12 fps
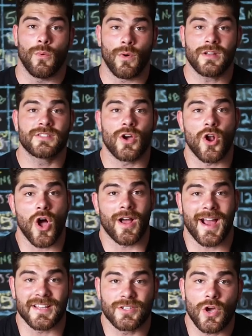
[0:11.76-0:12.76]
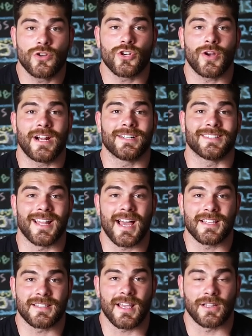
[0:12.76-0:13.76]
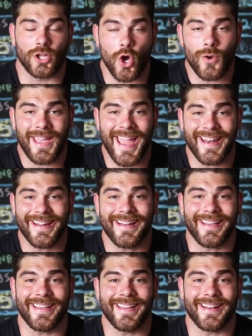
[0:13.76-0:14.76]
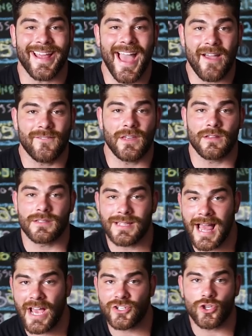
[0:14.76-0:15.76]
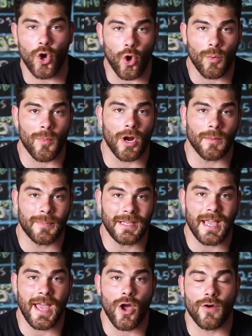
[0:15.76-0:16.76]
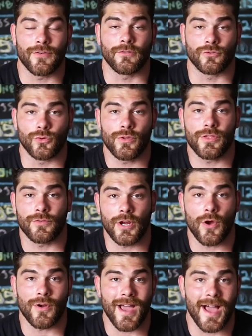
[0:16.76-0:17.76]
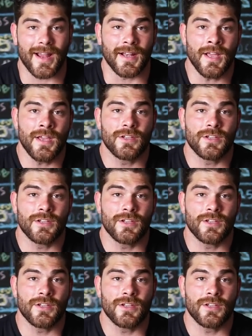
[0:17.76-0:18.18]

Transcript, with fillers: What is going on, guys? Coach Joe here at the Lions Den, located in Hatfield slash Colmar, P A, off of Route three oh nine.